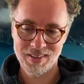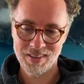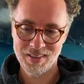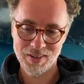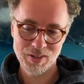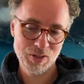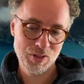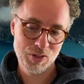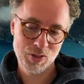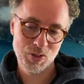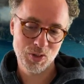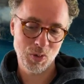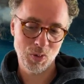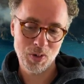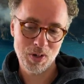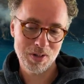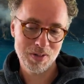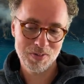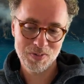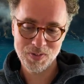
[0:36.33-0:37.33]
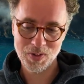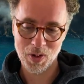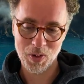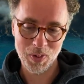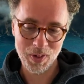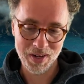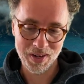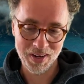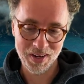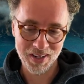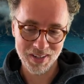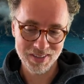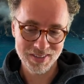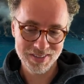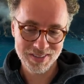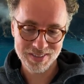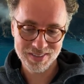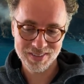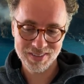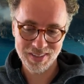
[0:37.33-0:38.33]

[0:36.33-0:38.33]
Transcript: They're sort of coherent.